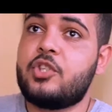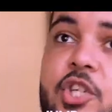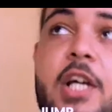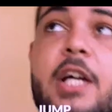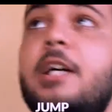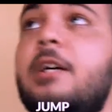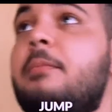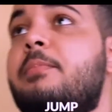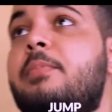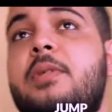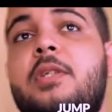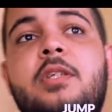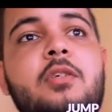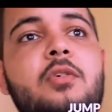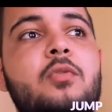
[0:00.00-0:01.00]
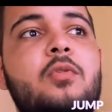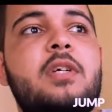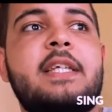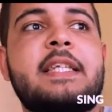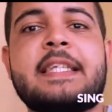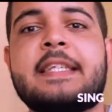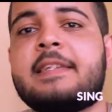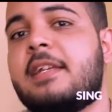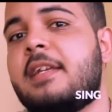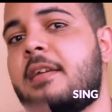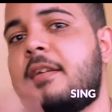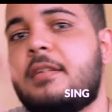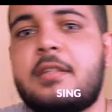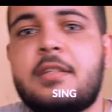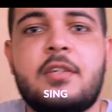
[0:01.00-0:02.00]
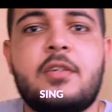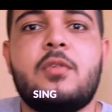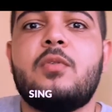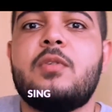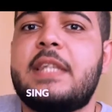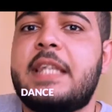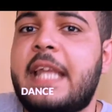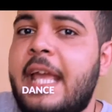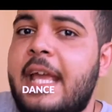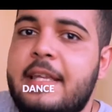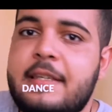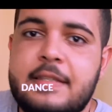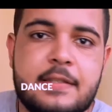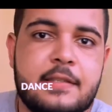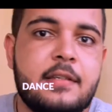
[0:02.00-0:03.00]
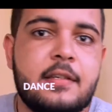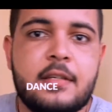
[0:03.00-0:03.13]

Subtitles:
jump, to sing, to dance.